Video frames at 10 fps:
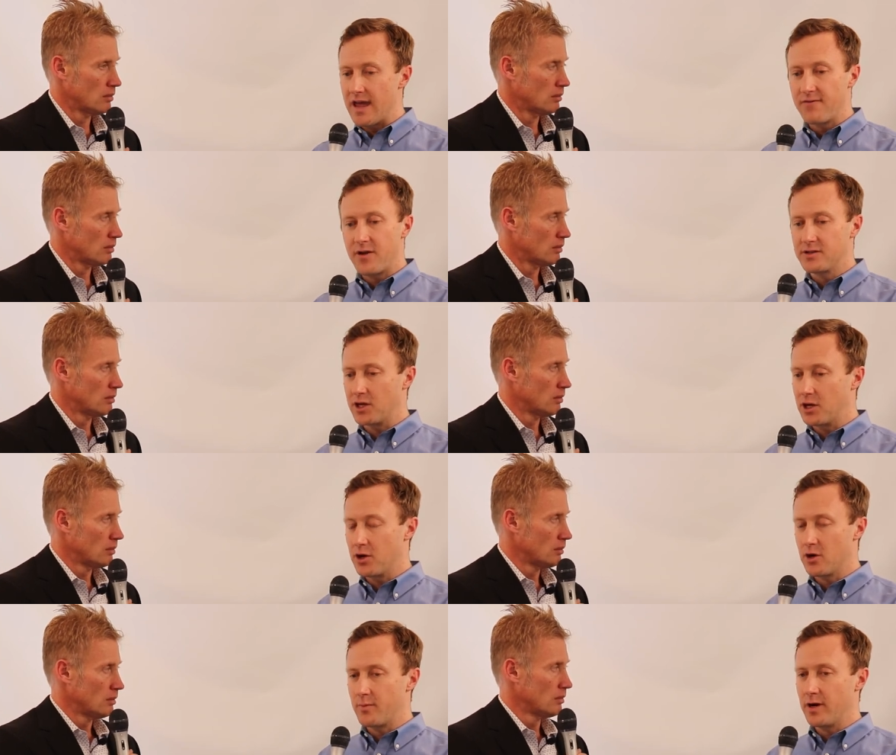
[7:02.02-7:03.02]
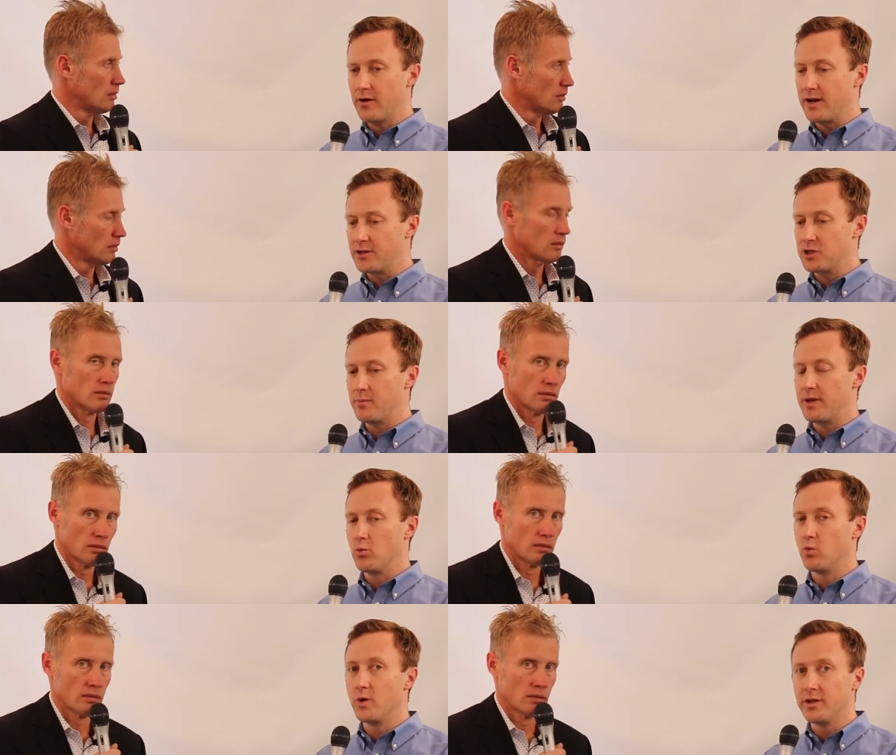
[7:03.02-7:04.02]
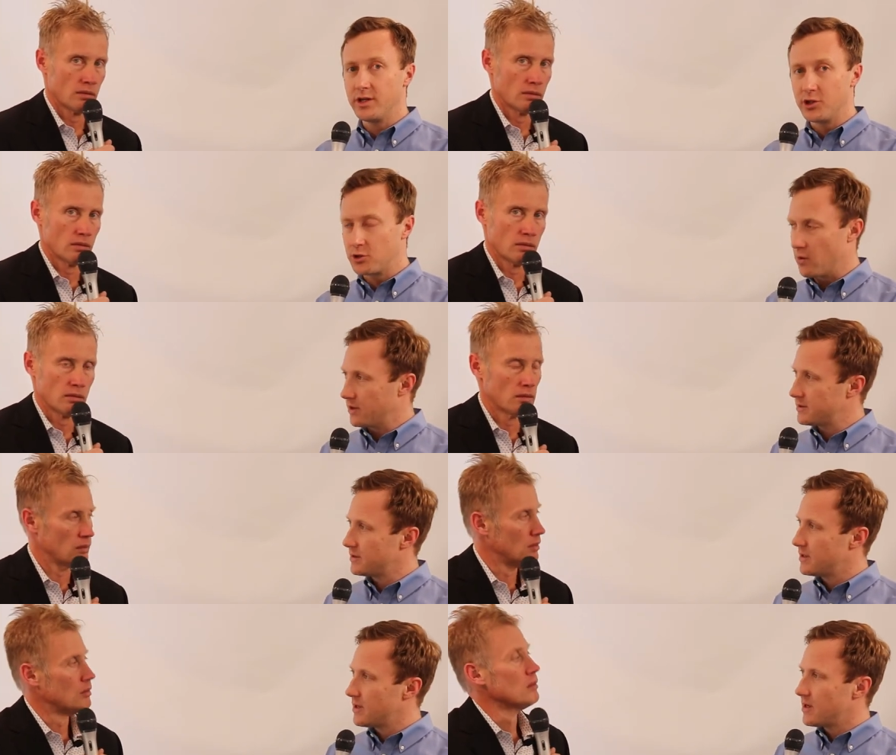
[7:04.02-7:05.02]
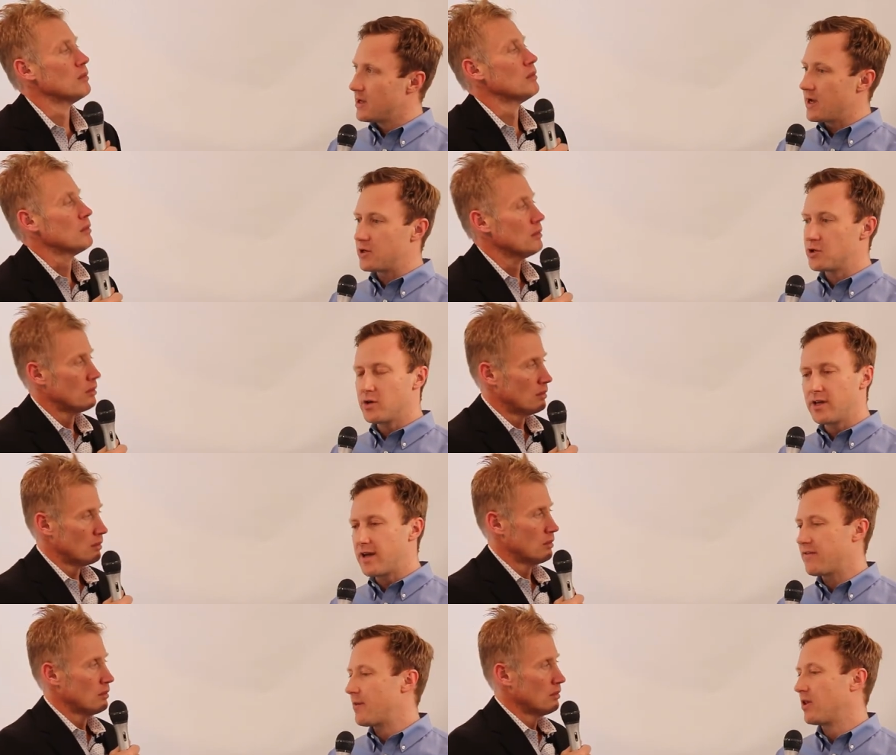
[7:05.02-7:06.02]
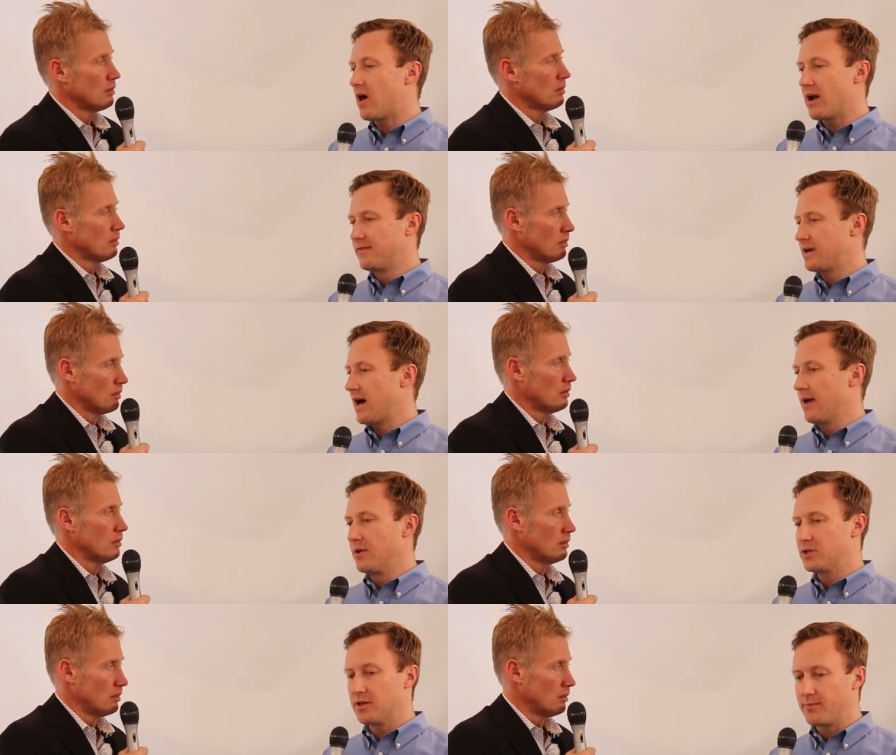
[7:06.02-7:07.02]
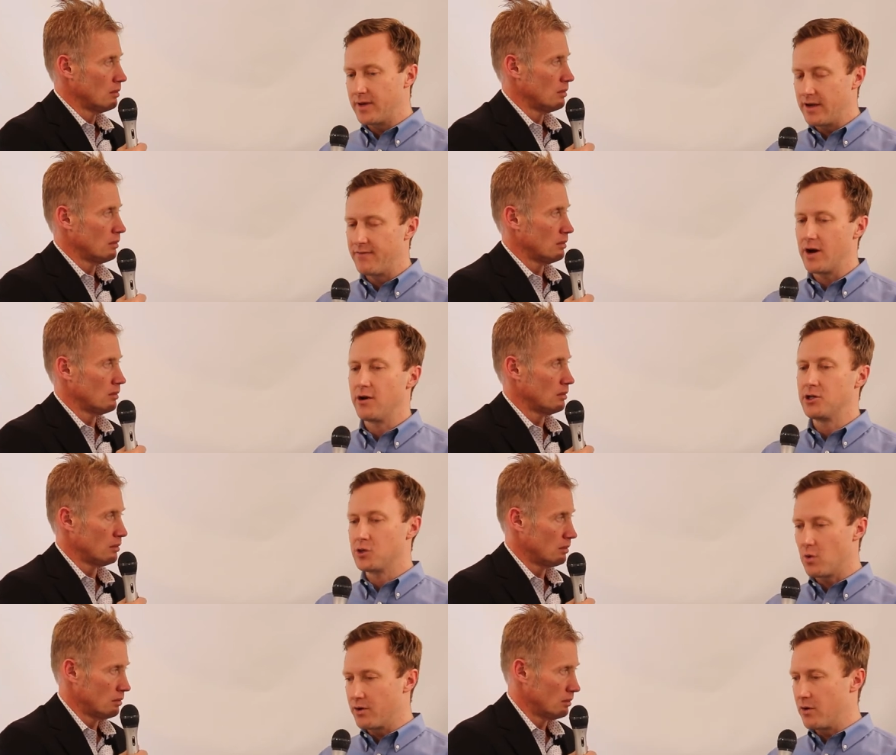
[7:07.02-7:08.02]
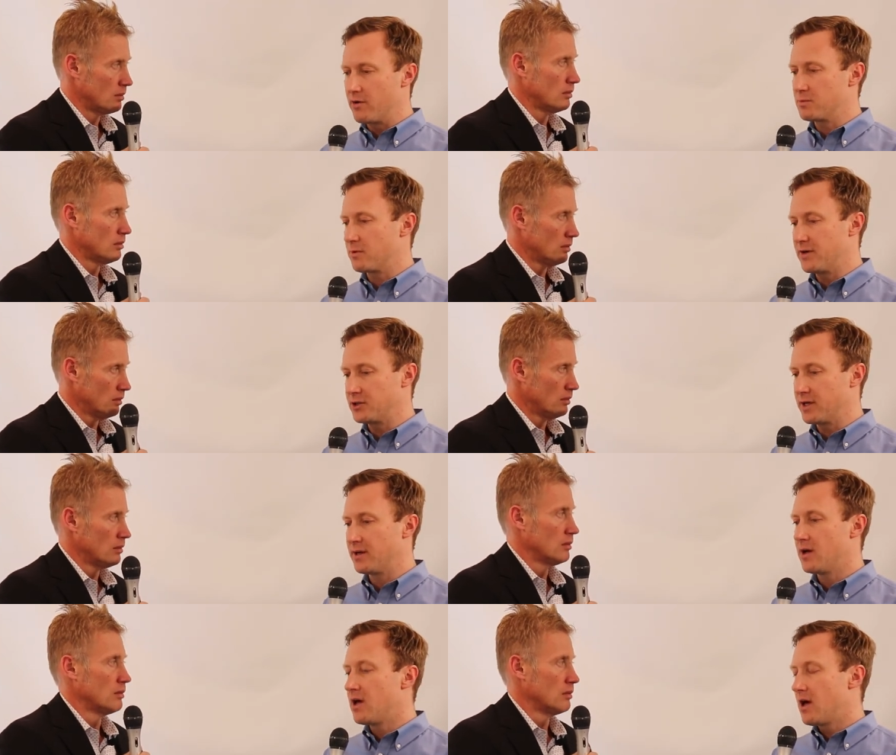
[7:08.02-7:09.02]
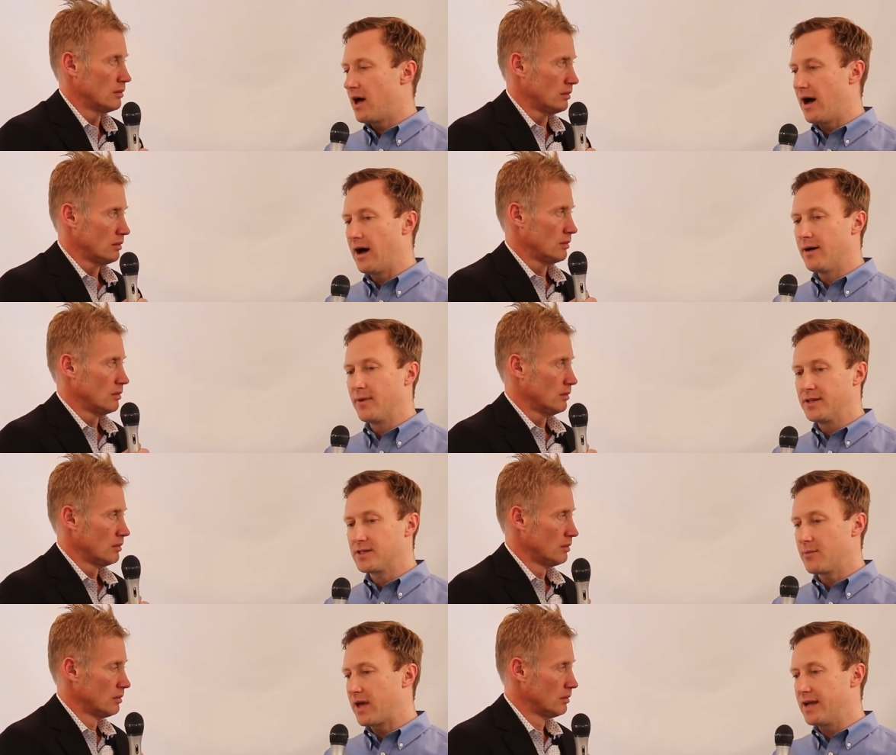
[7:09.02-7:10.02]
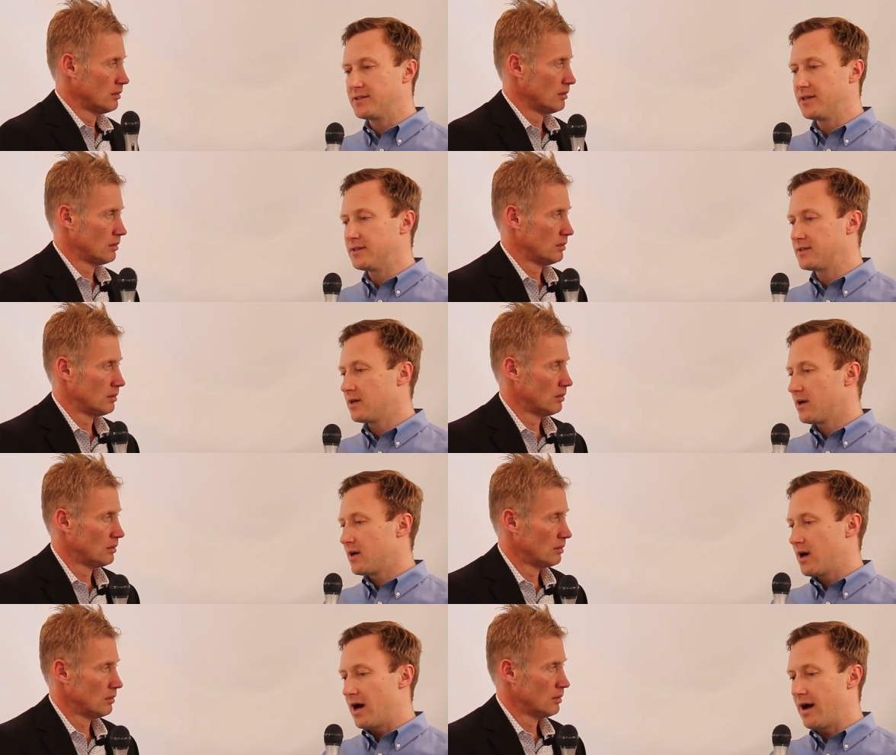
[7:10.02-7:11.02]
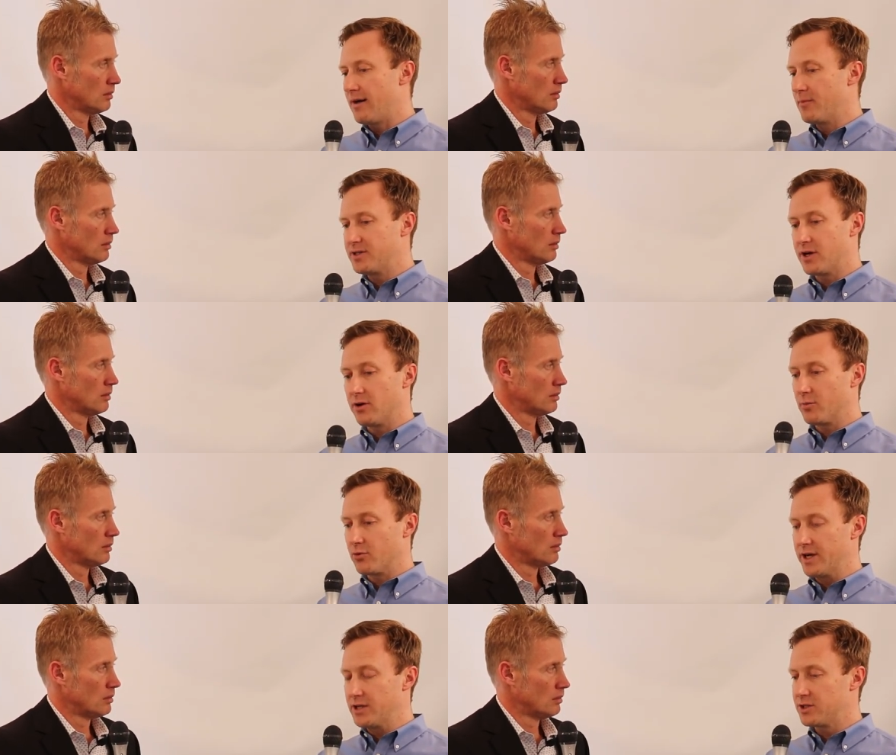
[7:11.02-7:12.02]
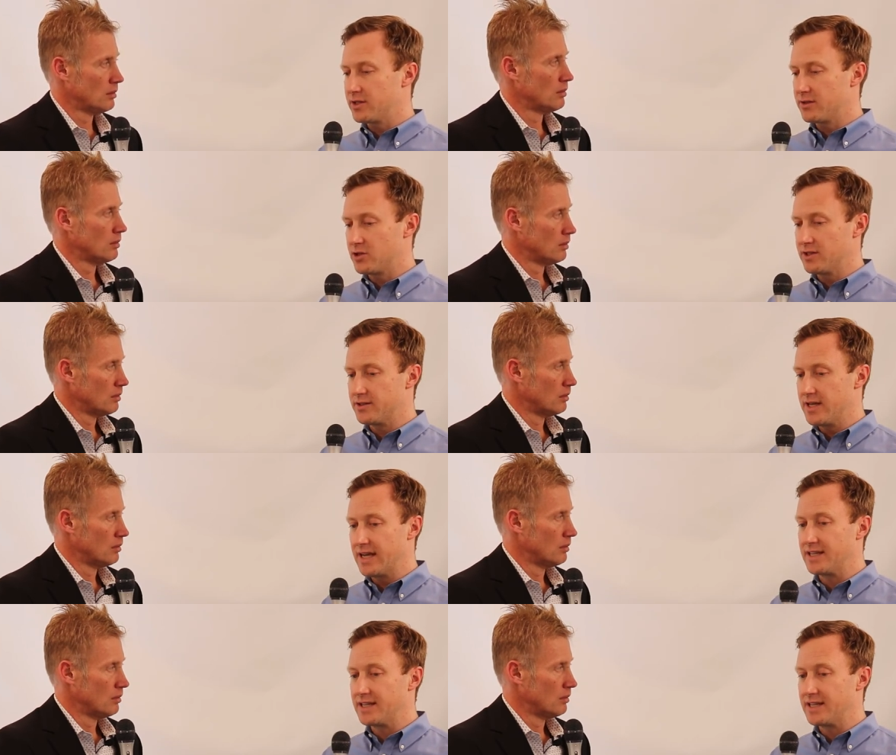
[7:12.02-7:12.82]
Speaker 1: if there's a cure period, it should be really short. It shouldn't give them a lot of time. It should be a very short notice provision. Um, in some cases, uh, material breach, just the